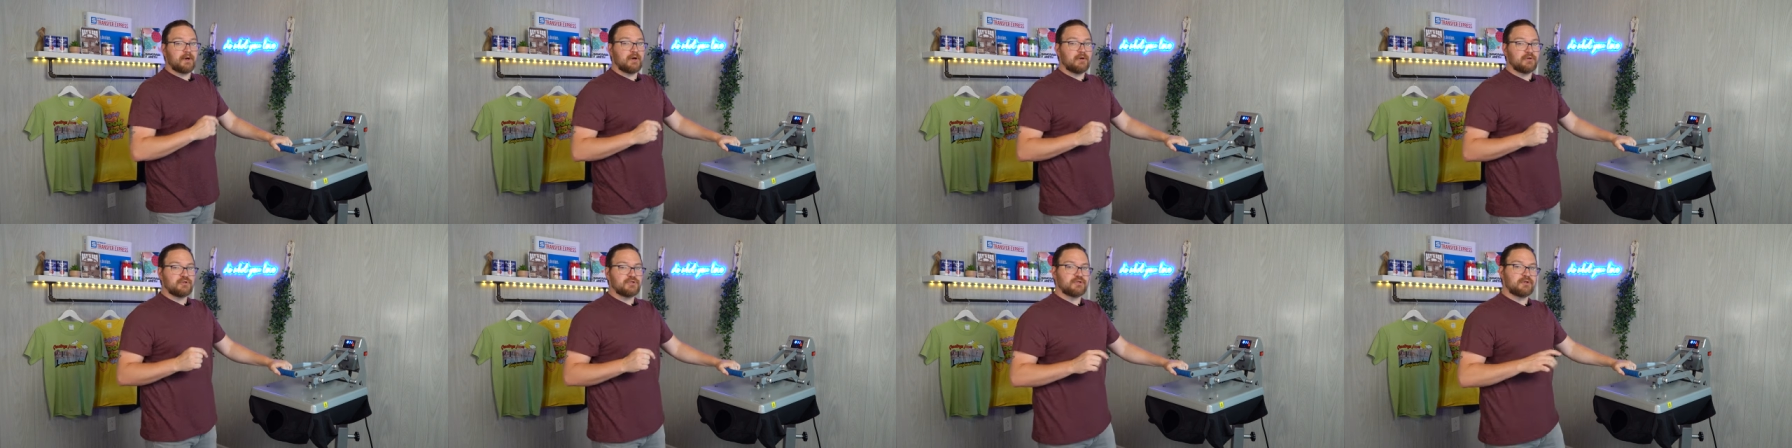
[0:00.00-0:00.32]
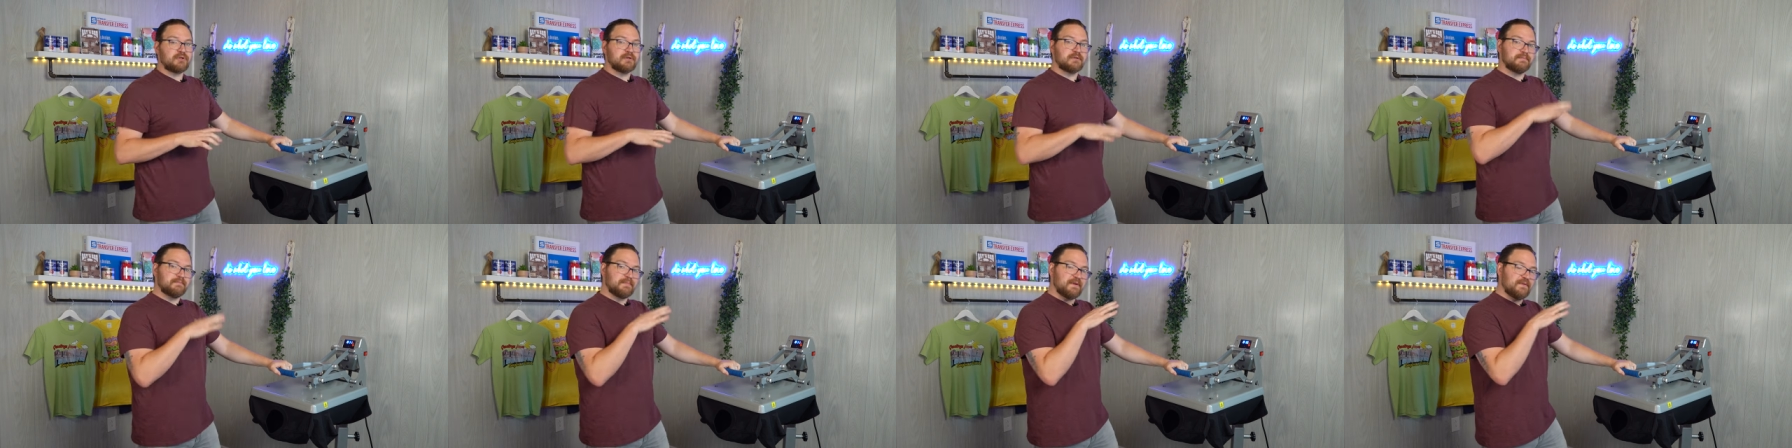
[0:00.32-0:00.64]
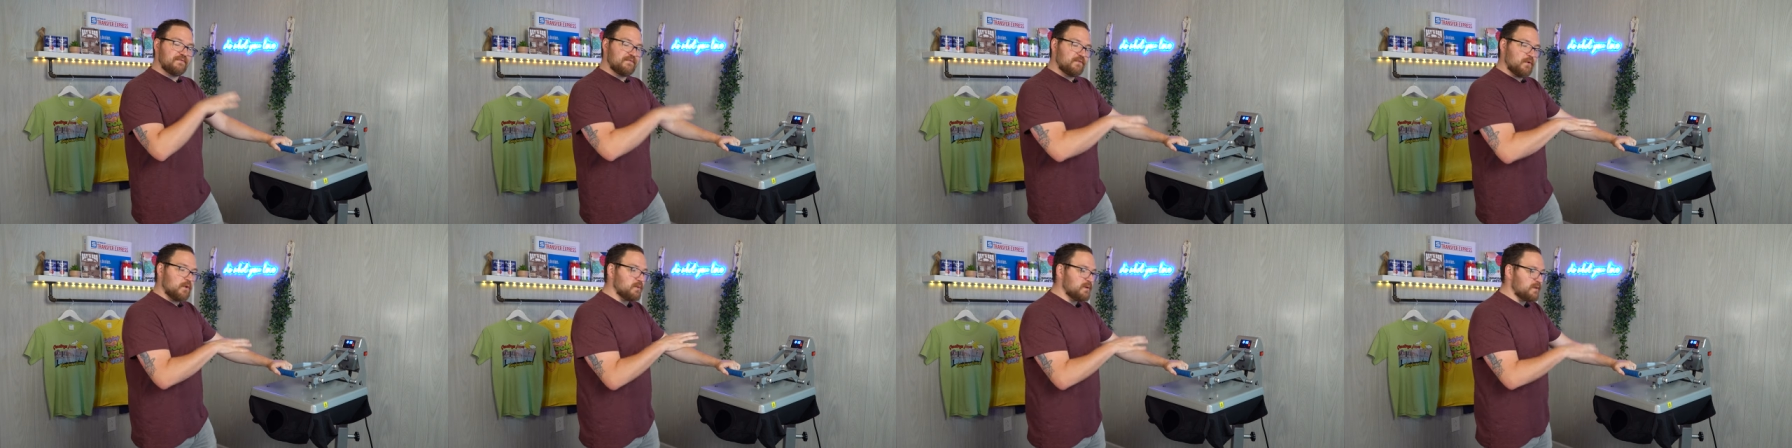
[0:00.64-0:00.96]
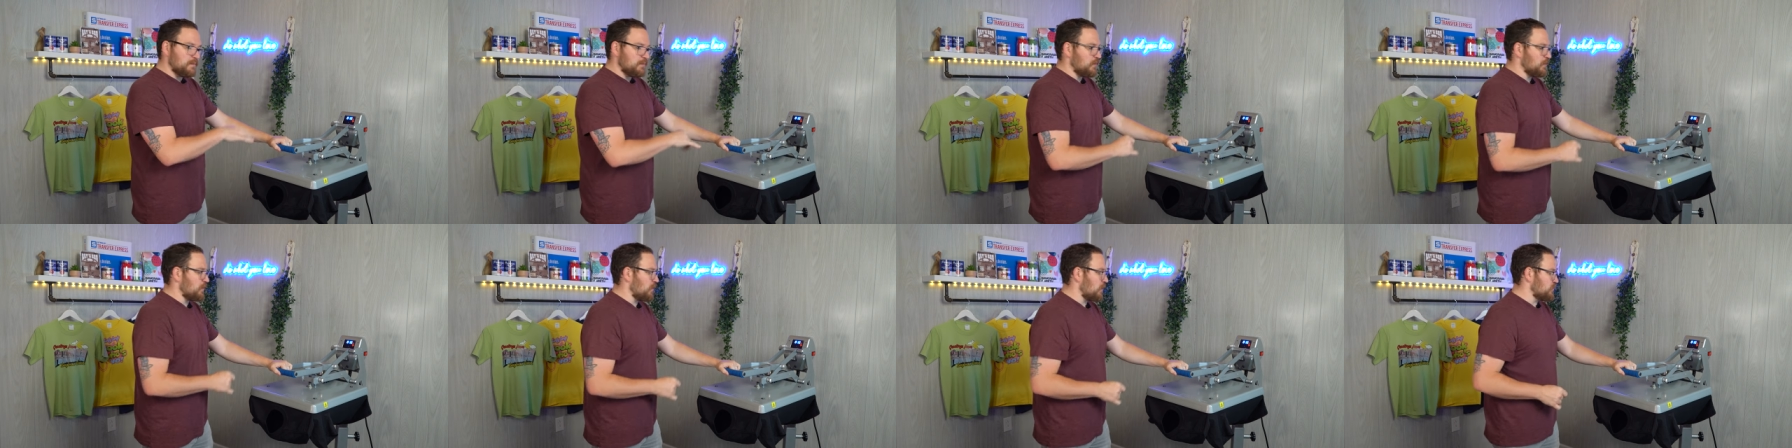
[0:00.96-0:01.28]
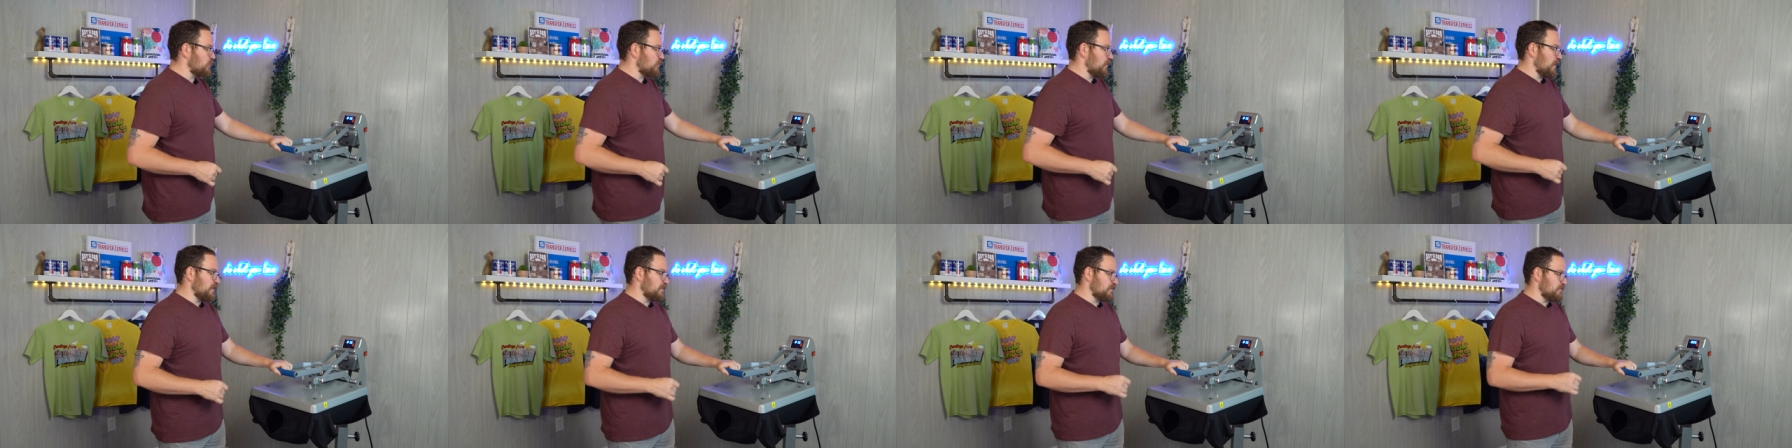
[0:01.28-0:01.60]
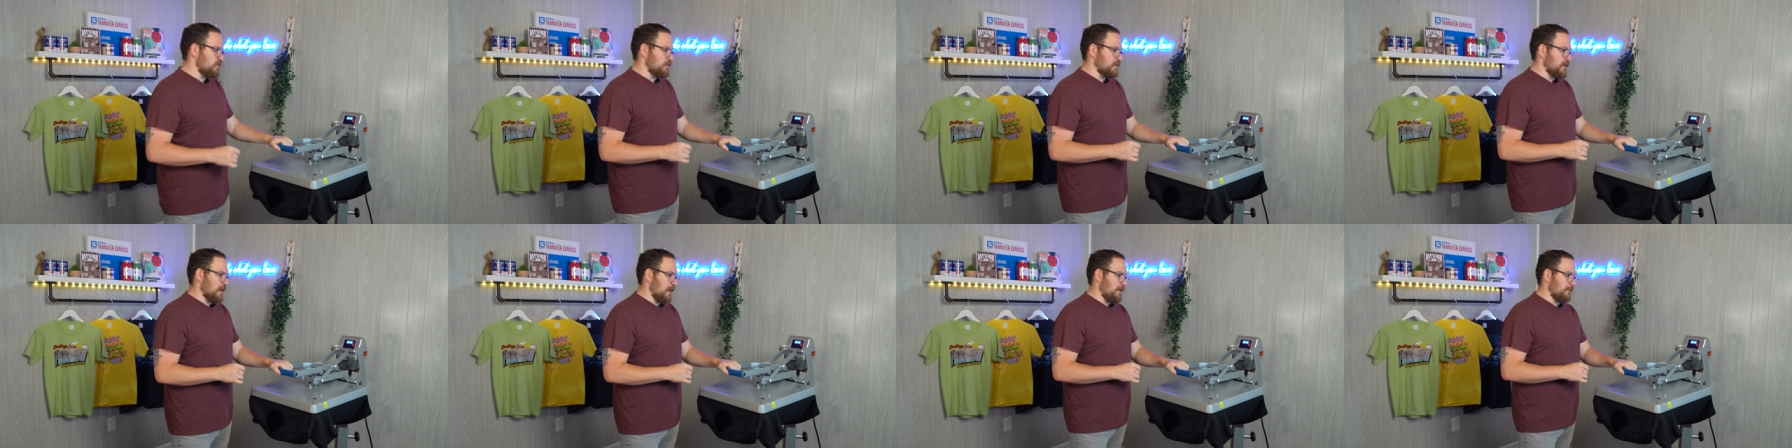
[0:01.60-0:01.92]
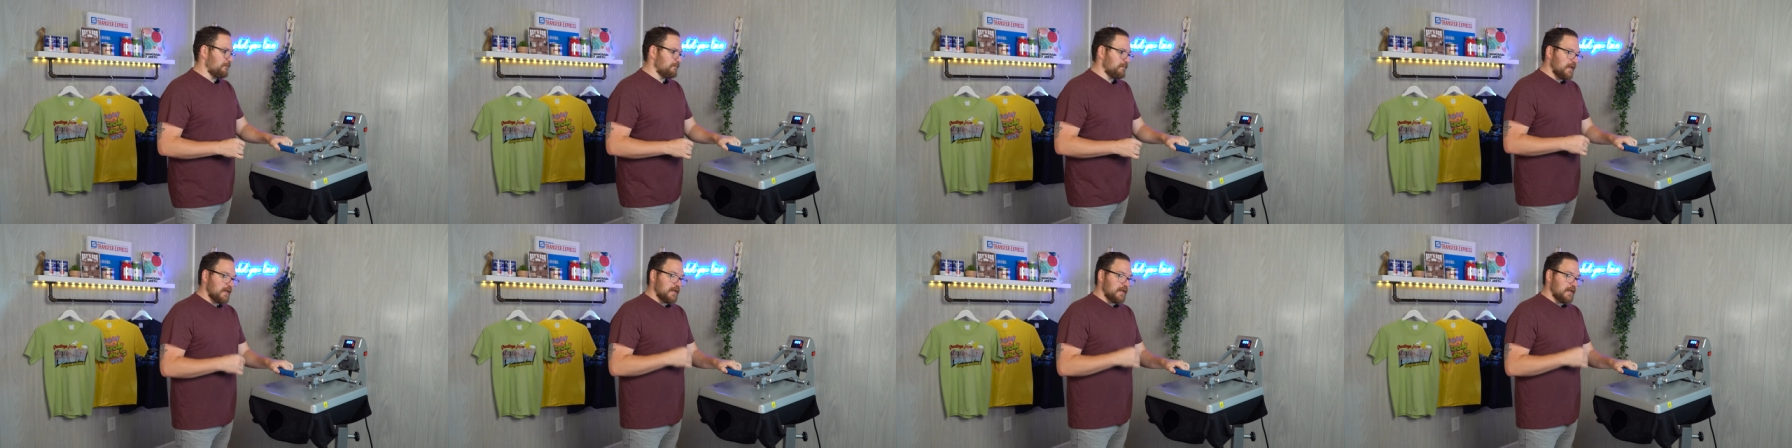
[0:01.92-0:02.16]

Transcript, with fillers: our shirt before we put our transfer down.